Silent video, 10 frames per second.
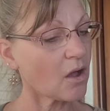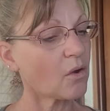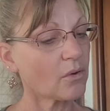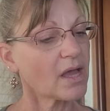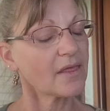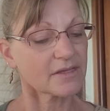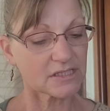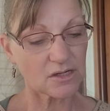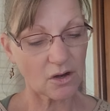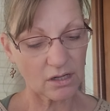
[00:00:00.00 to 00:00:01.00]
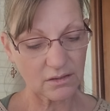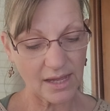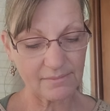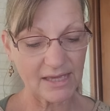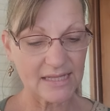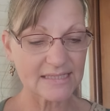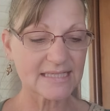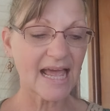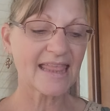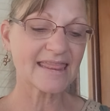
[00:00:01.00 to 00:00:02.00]
Oh, the star
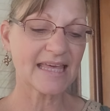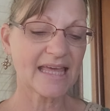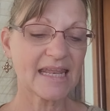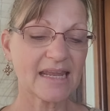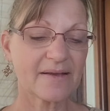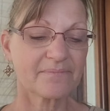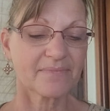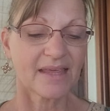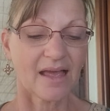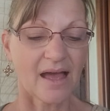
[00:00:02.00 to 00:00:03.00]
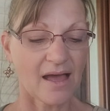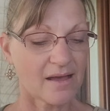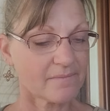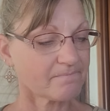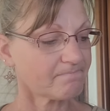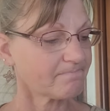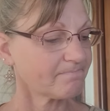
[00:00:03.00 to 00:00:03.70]
alignments and then um,